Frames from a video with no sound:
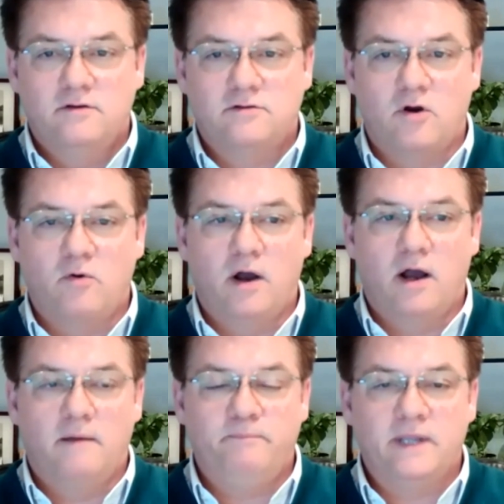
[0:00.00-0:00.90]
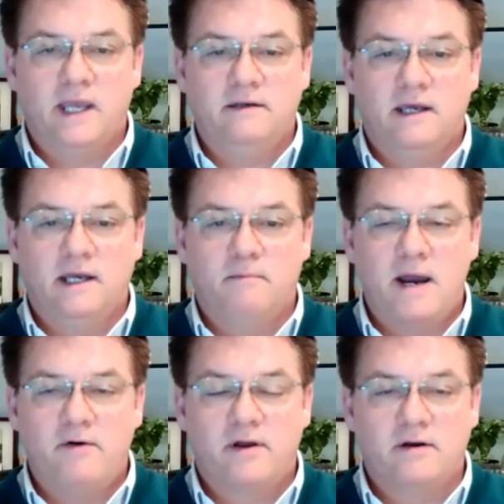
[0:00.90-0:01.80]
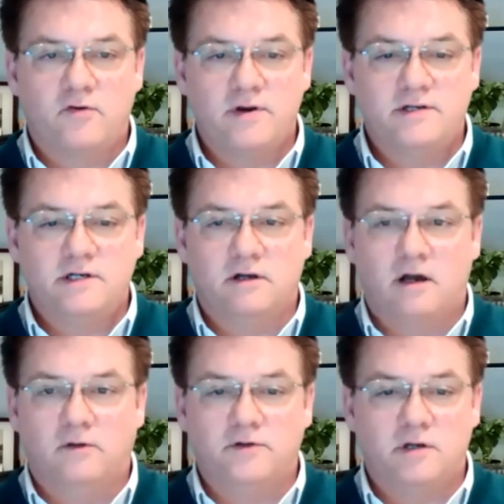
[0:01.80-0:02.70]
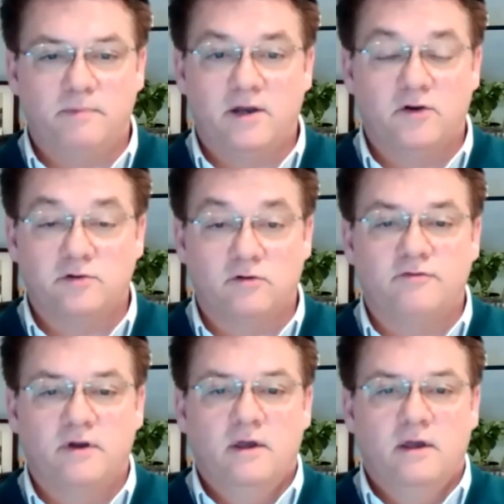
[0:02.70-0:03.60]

So um, in in American Christian culture, because of